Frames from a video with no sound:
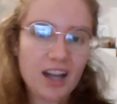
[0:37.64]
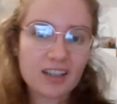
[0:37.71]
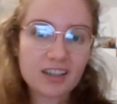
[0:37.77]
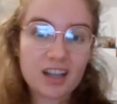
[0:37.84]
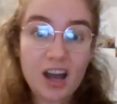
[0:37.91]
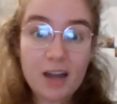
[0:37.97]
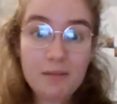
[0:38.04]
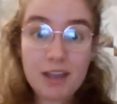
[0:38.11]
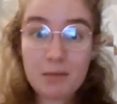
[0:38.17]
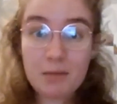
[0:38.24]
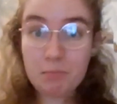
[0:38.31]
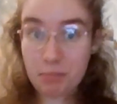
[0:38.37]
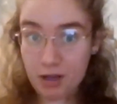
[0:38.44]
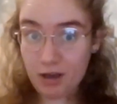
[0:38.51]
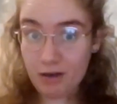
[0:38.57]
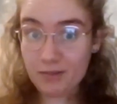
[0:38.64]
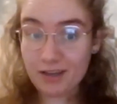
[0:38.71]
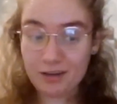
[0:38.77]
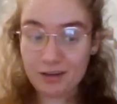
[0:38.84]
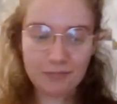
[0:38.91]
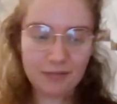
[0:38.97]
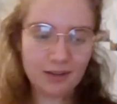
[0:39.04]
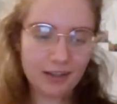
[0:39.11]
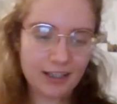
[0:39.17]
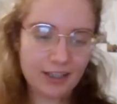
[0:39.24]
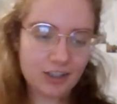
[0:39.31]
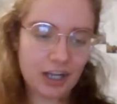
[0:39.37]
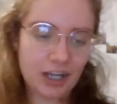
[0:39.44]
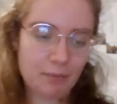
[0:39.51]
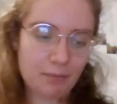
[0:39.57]
And I'm a Birmingham
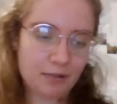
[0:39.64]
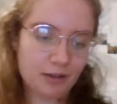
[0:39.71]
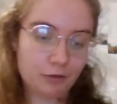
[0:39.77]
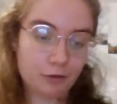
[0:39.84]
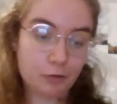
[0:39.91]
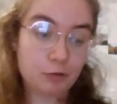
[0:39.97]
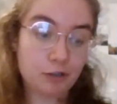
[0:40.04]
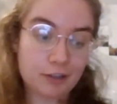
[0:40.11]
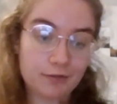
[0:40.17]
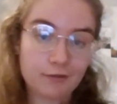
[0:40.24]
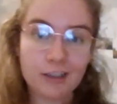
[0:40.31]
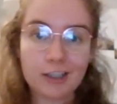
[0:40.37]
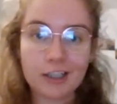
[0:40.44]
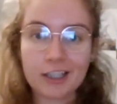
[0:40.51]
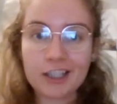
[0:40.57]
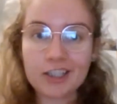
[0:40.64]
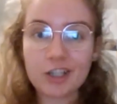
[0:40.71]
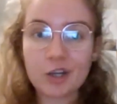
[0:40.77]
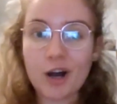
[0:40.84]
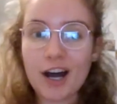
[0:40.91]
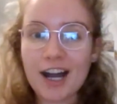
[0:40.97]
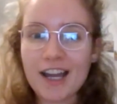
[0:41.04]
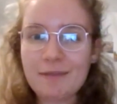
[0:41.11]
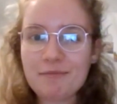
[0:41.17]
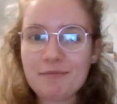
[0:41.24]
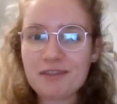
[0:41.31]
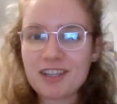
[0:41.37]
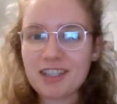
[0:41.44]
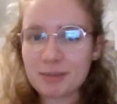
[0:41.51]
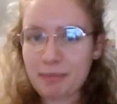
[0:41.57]
Lit Champion specifically, so
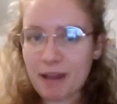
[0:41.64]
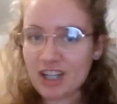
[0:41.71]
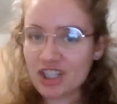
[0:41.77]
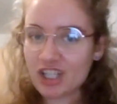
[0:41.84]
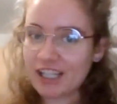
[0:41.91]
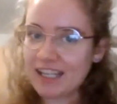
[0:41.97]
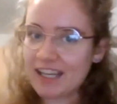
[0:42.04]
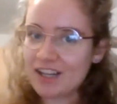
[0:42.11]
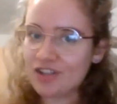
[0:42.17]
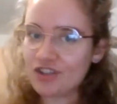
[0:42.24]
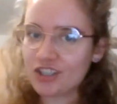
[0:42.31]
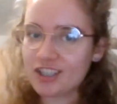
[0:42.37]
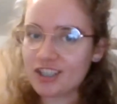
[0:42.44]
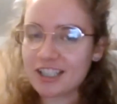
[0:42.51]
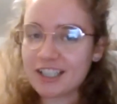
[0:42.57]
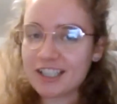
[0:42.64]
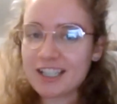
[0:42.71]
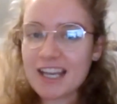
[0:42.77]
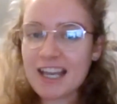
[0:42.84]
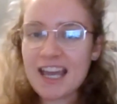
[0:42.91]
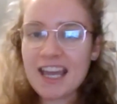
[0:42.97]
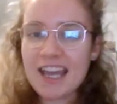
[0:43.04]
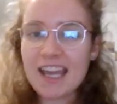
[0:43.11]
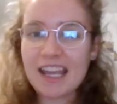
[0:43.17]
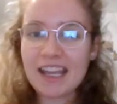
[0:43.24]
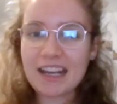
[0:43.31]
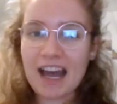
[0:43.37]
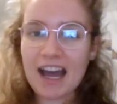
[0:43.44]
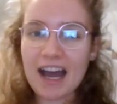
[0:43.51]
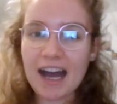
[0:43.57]
I'm especially interested
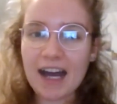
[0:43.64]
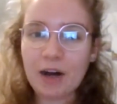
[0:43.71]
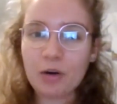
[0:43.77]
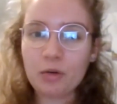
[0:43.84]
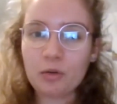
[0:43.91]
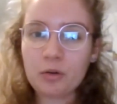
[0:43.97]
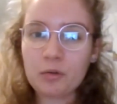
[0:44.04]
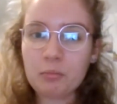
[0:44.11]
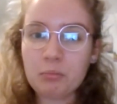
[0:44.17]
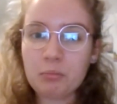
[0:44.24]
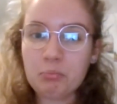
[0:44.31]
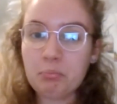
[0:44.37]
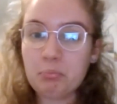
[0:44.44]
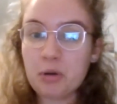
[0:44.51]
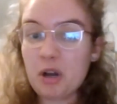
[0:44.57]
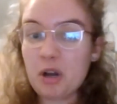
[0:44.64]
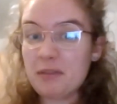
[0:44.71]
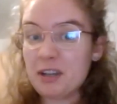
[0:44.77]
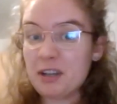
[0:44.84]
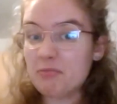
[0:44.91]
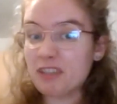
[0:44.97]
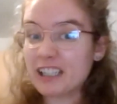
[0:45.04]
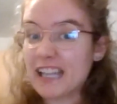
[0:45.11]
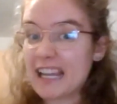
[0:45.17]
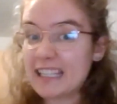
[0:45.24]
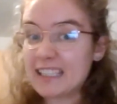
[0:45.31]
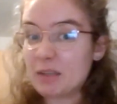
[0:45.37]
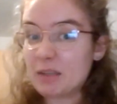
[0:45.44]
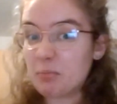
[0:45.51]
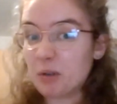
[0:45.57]
in how
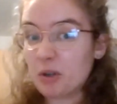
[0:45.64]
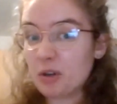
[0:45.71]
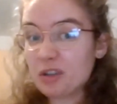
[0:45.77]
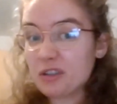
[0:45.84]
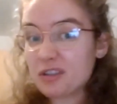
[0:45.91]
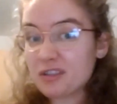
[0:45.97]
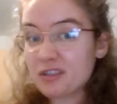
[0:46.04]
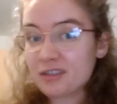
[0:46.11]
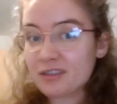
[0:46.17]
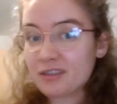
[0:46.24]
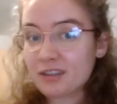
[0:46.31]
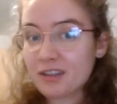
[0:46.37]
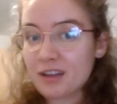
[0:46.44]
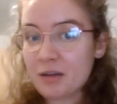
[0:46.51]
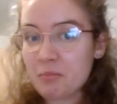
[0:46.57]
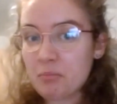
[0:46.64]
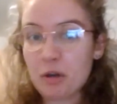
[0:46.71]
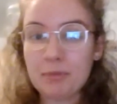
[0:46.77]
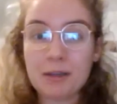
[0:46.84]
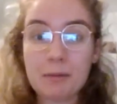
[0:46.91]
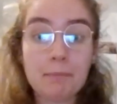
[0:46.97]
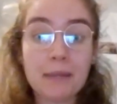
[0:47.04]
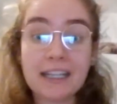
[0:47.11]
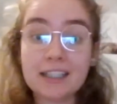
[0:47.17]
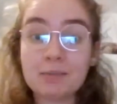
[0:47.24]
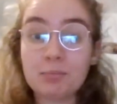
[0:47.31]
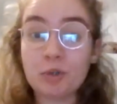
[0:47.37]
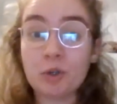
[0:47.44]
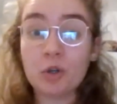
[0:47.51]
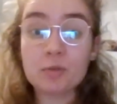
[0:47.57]
Birmingham-related books,
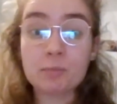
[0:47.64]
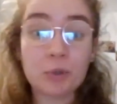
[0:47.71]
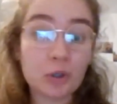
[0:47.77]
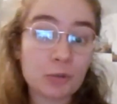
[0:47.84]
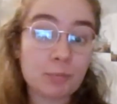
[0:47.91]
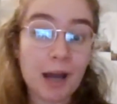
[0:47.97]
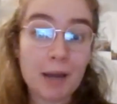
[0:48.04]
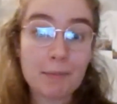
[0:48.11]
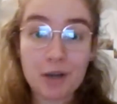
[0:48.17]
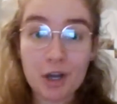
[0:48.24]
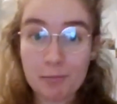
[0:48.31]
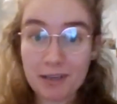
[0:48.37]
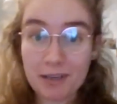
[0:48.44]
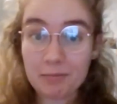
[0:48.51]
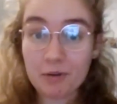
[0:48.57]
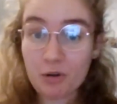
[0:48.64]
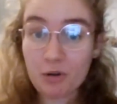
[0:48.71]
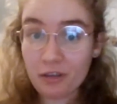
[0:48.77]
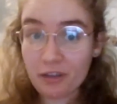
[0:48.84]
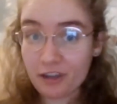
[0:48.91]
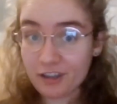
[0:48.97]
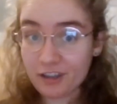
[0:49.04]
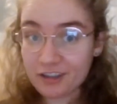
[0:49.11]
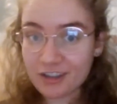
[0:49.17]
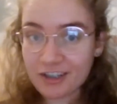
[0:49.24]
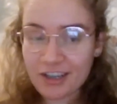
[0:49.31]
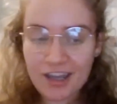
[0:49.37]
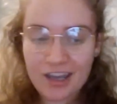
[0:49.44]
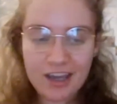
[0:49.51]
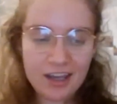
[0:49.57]
Birmingham-based books, books by Birmingham
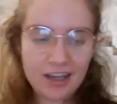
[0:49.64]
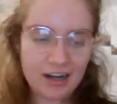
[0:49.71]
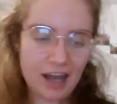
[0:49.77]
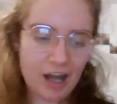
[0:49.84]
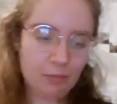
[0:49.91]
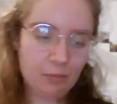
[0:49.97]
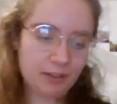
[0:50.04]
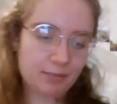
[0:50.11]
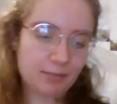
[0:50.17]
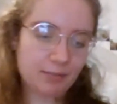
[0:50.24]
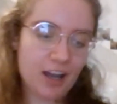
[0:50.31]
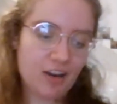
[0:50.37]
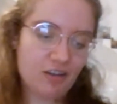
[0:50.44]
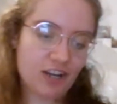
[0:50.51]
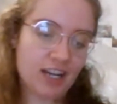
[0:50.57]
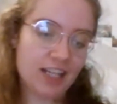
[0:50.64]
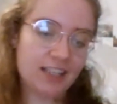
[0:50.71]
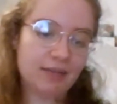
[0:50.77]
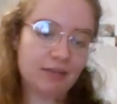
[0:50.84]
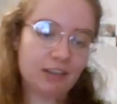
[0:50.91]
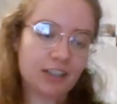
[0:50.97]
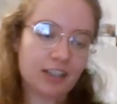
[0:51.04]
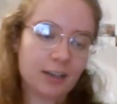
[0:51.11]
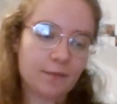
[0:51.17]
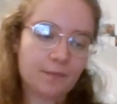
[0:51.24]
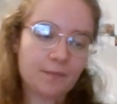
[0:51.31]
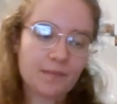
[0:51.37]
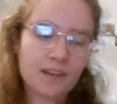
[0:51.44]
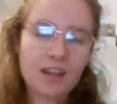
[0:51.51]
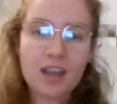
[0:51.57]
authors can help inspire
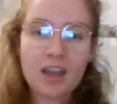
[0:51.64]
creativity.